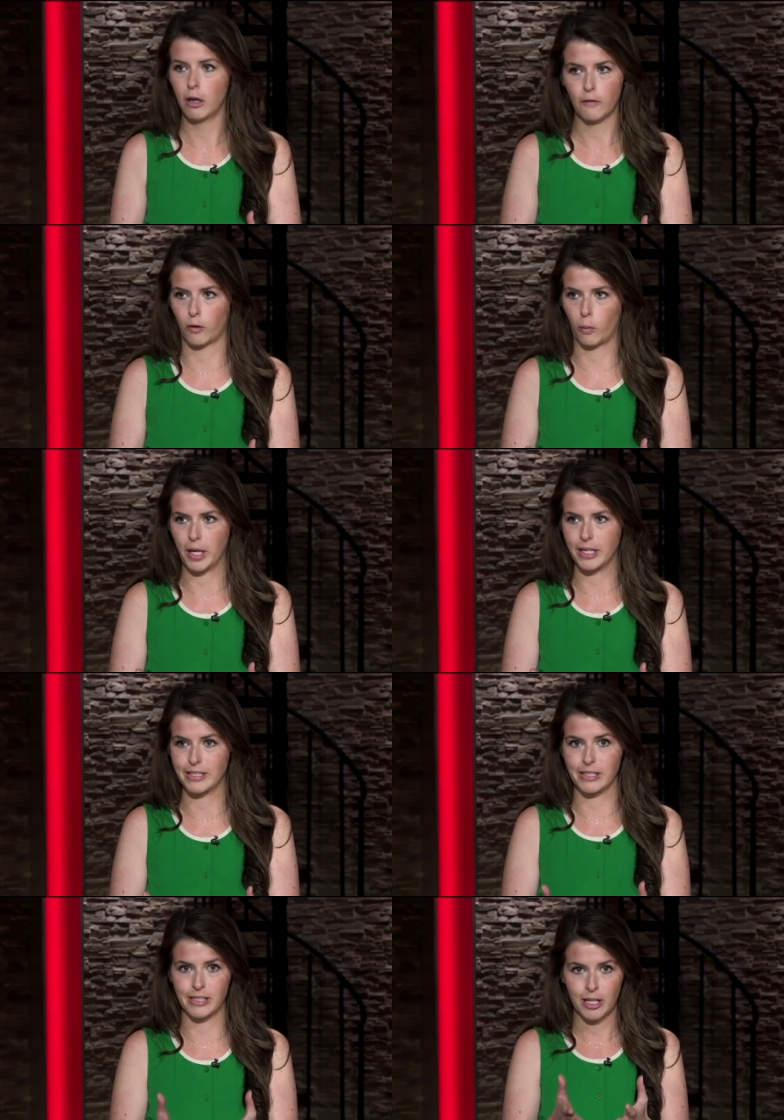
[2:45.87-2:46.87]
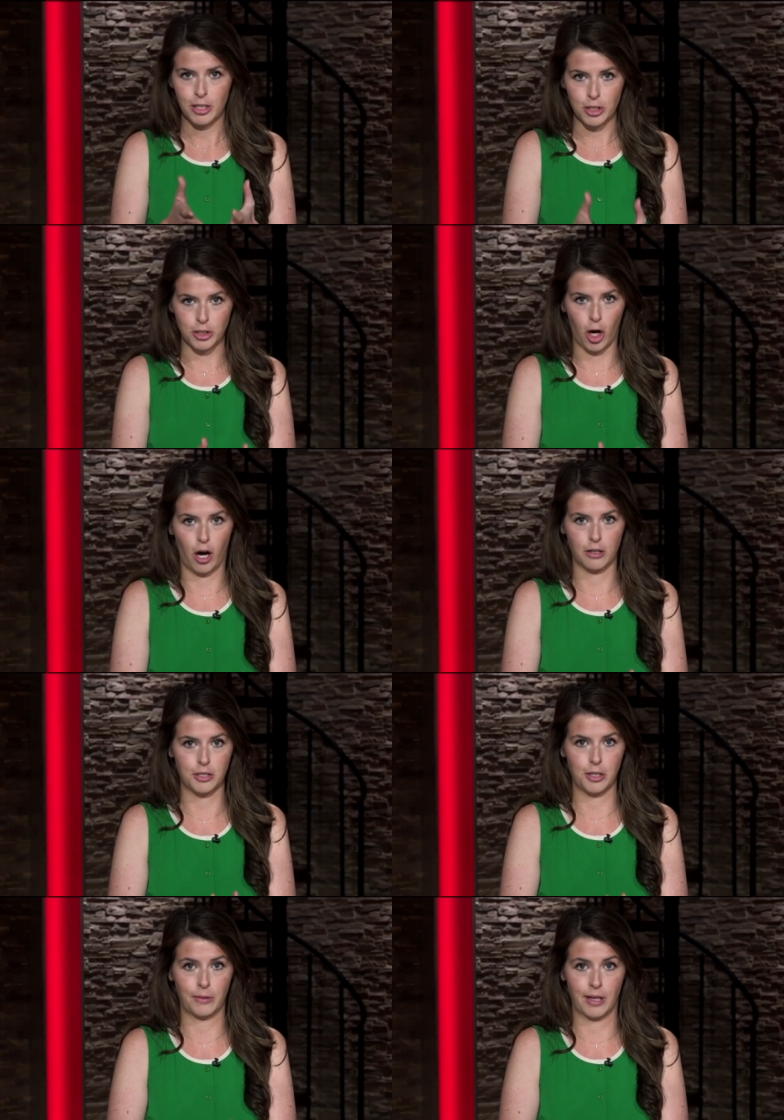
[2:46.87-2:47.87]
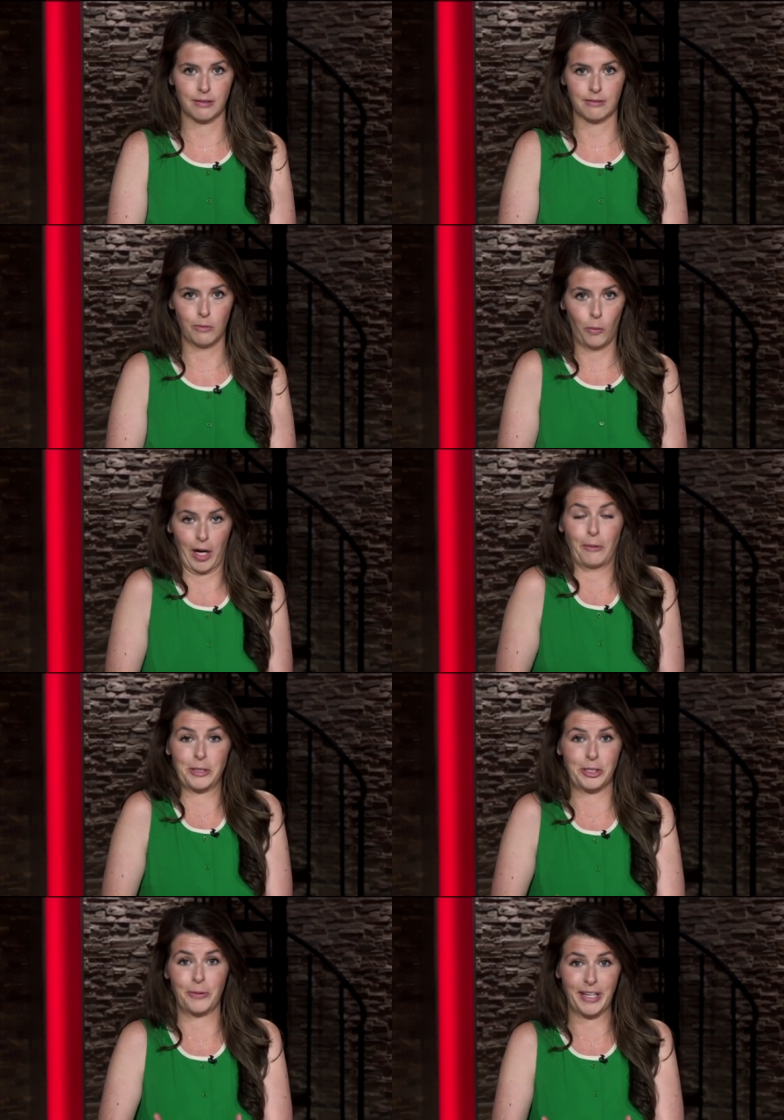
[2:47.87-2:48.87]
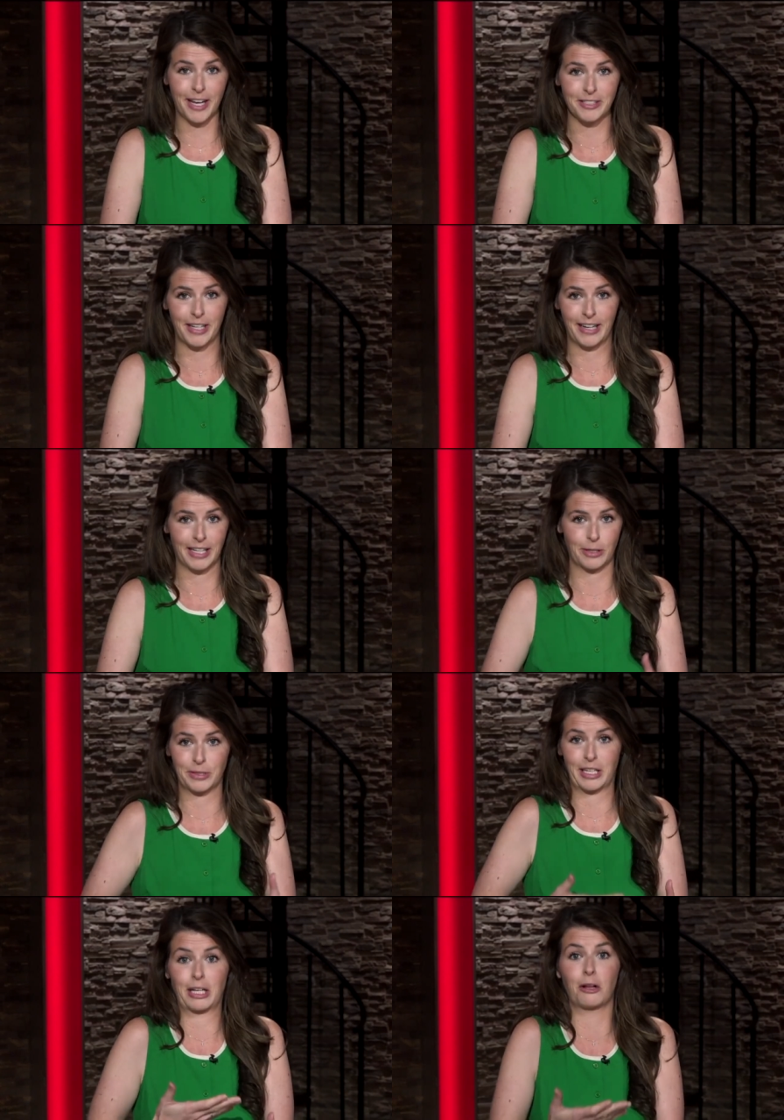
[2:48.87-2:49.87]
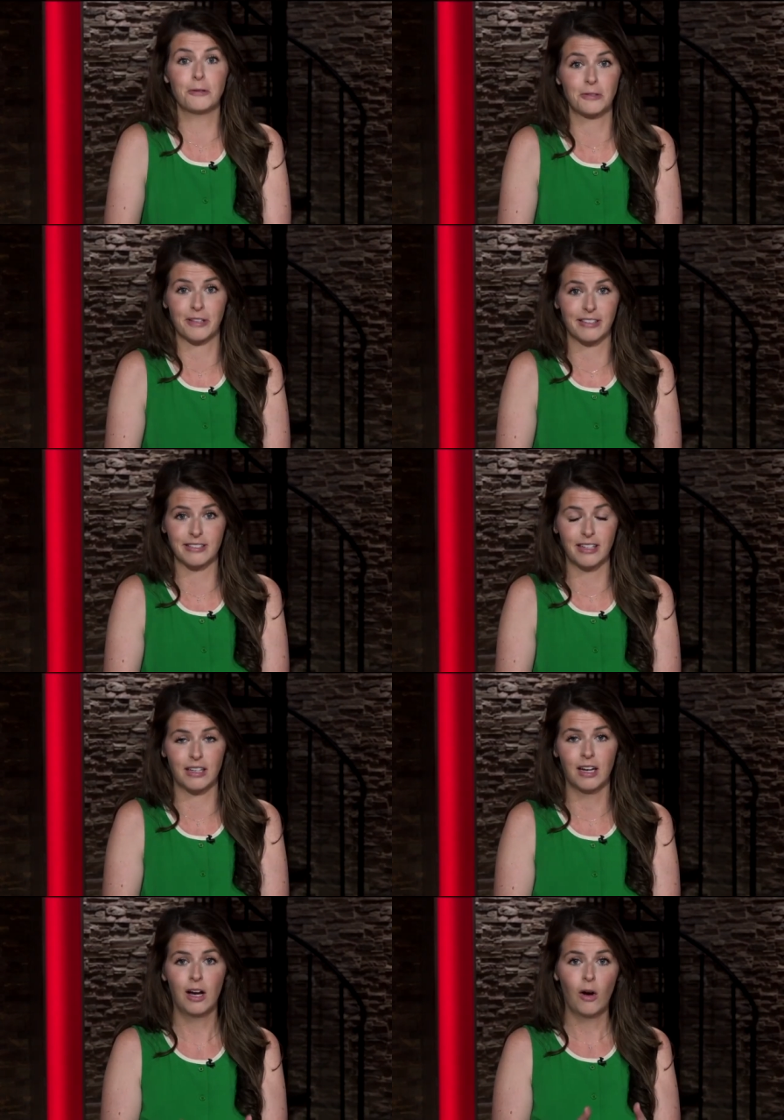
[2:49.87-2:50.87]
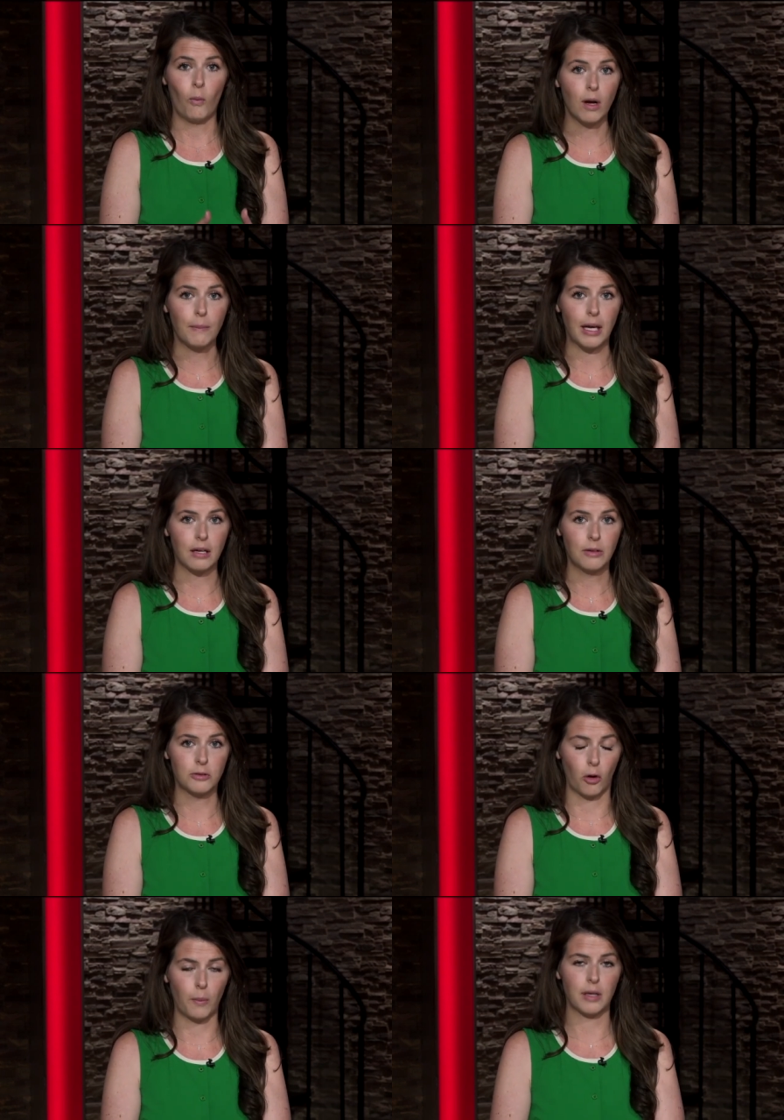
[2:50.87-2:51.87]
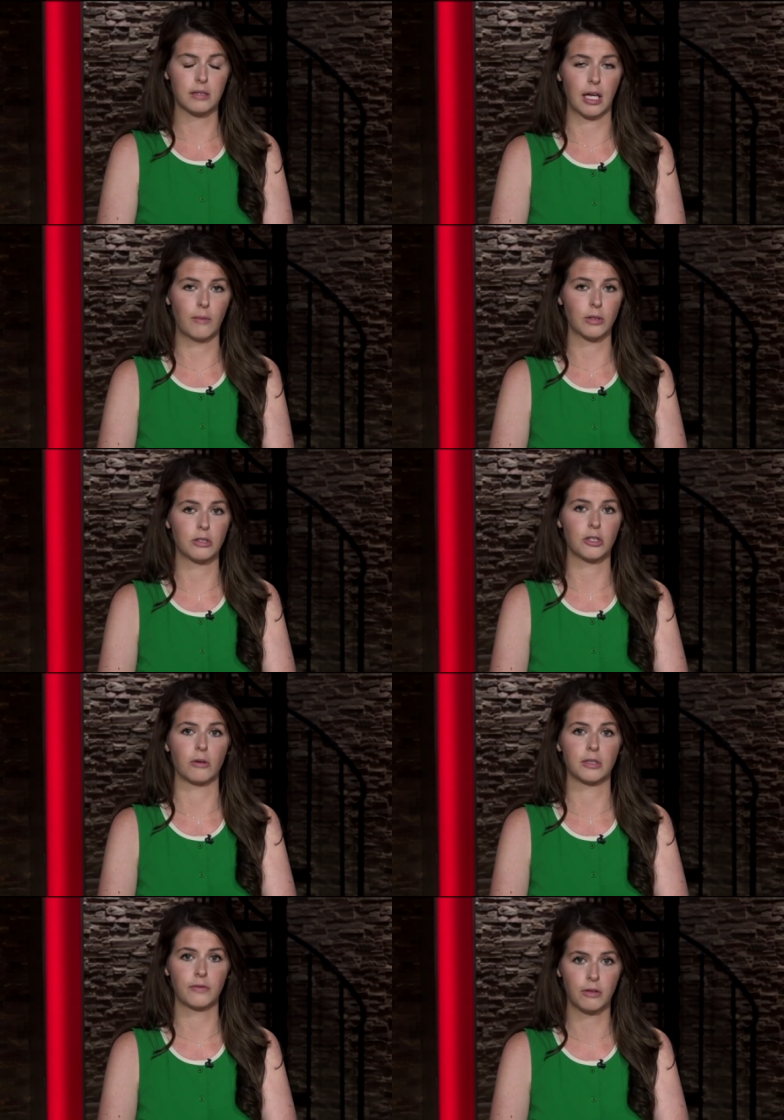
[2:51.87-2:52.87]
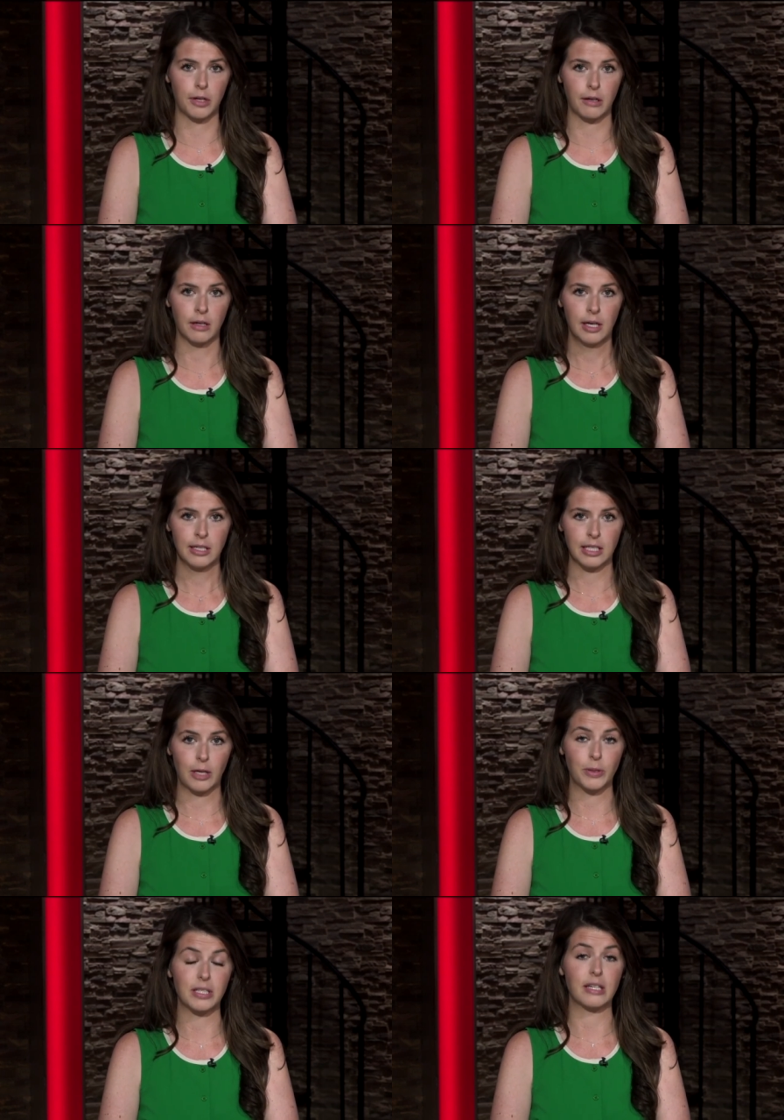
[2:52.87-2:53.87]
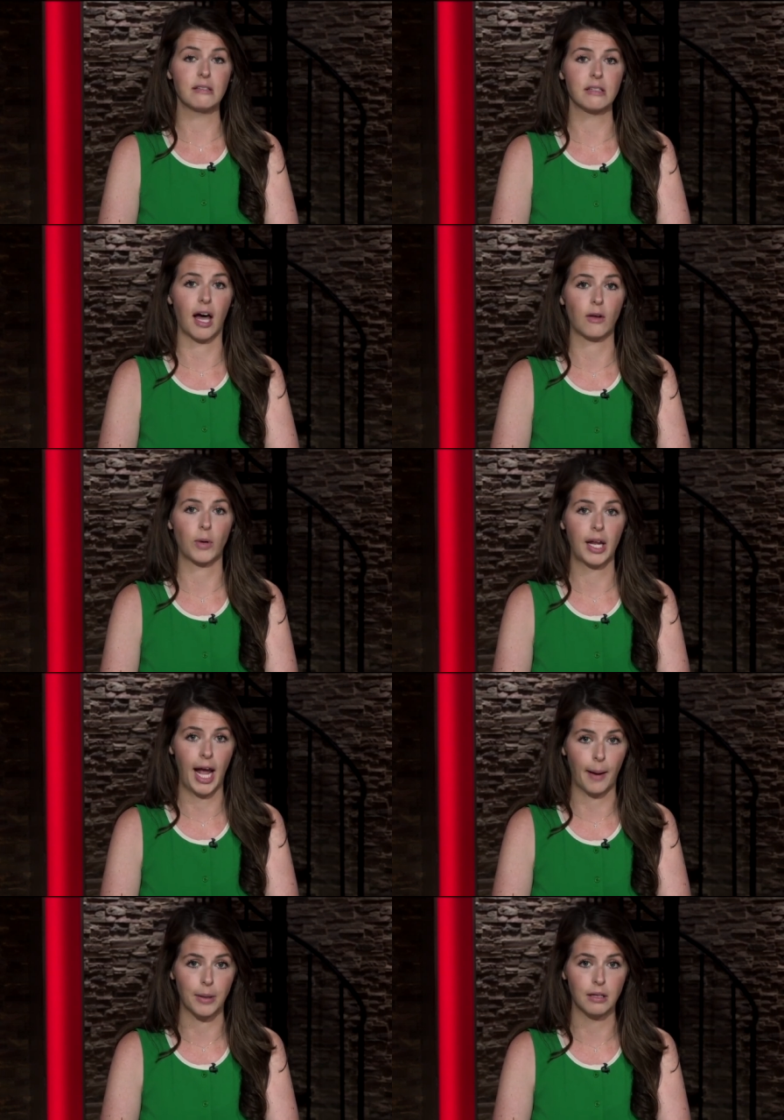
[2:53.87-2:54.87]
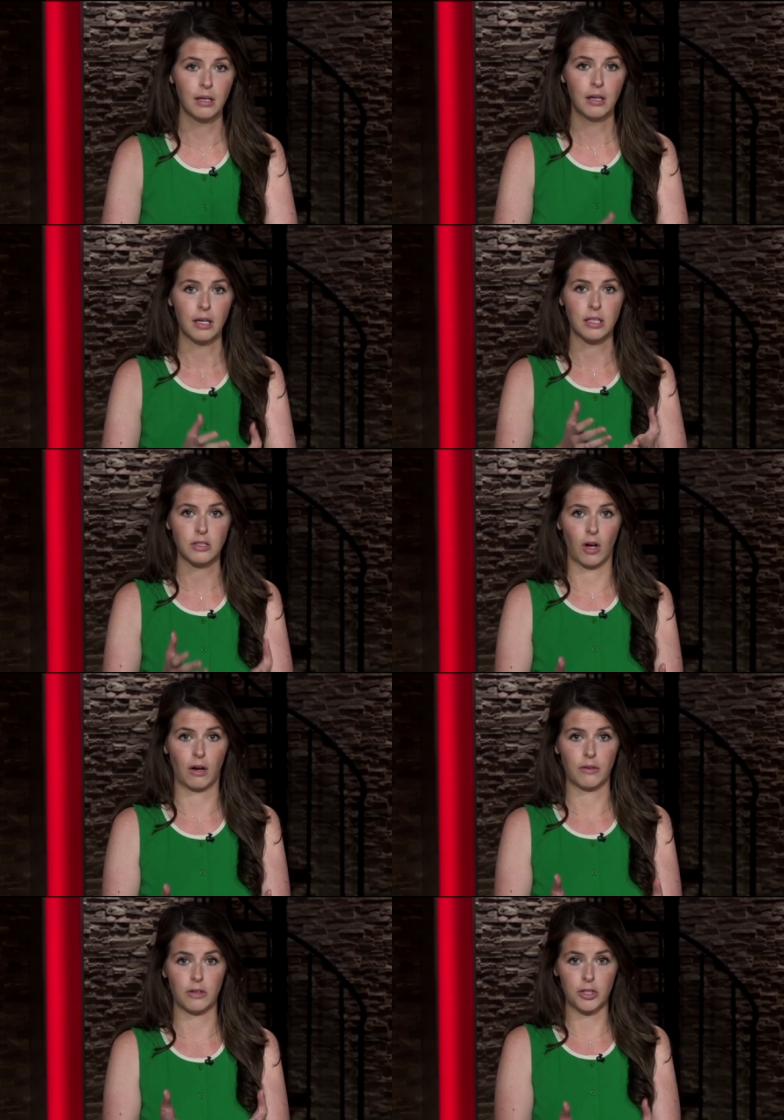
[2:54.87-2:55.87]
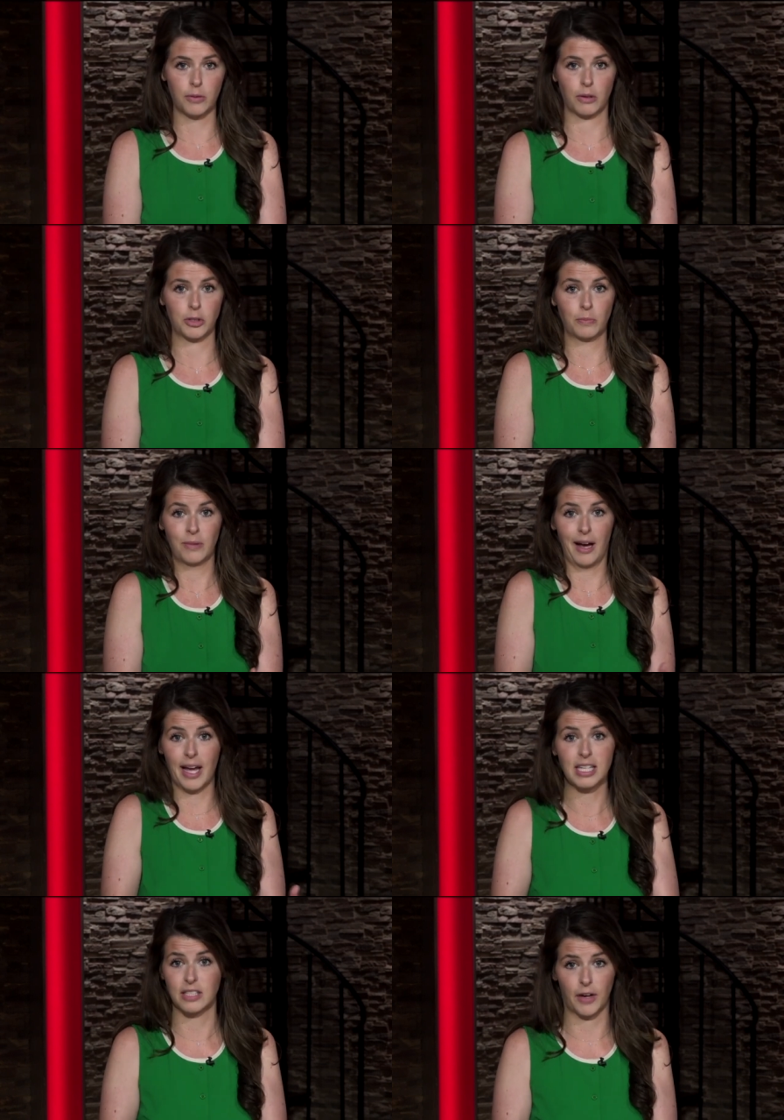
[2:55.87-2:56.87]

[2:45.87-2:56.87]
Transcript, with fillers: for witnesses to talk to. And that's what I was doing yesterday. And as I was getting closer to the scene, one man who told me his name was Joseph Greer said he was inside when it happened and saw the shooter. So I asked if I